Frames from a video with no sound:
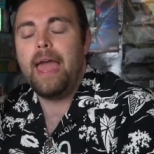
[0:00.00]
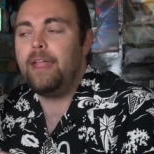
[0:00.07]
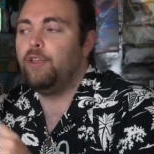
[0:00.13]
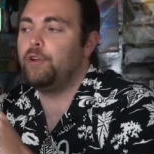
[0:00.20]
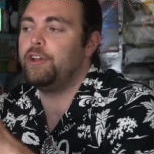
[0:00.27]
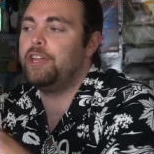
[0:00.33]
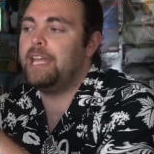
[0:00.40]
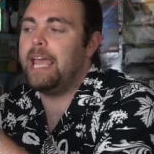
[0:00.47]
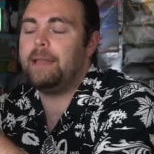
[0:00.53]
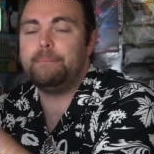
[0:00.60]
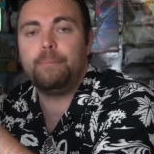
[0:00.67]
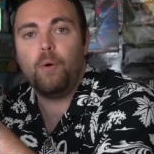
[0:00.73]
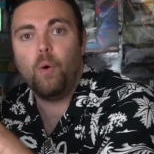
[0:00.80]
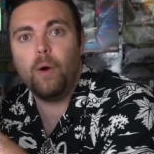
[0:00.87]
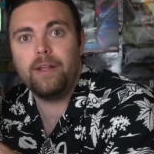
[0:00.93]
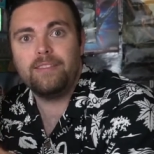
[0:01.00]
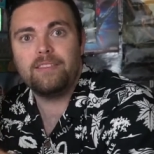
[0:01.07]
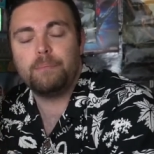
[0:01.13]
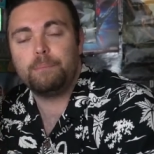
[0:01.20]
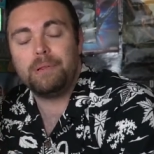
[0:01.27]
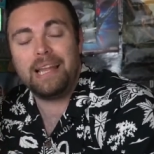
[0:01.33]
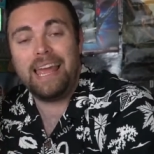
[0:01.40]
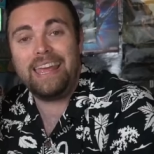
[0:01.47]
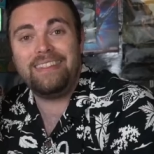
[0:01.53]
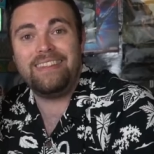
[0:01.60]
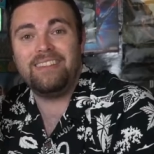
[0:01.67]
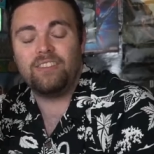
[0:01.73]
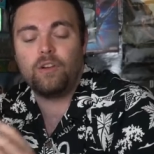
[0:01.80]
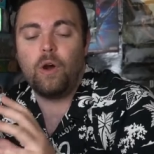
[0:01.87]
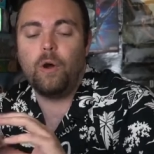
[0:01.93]
and you're going to gain points playing
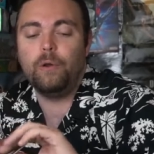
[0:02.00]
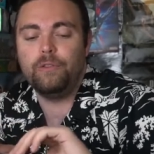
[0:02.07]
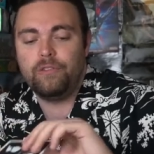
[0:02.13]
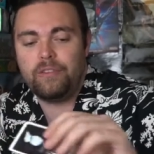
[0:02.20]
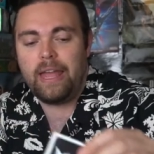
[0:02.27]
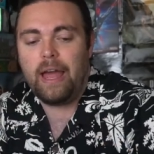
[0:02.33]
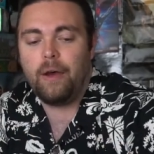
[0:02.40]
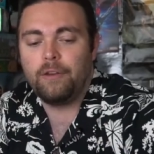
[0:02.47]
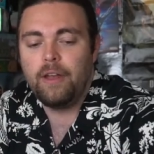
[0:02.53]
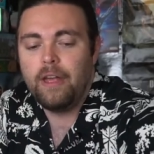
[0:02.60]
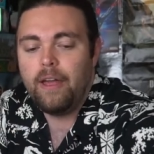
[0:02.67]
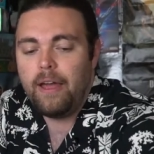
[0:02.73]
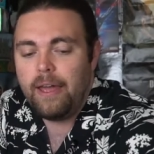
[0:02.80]
these cards down,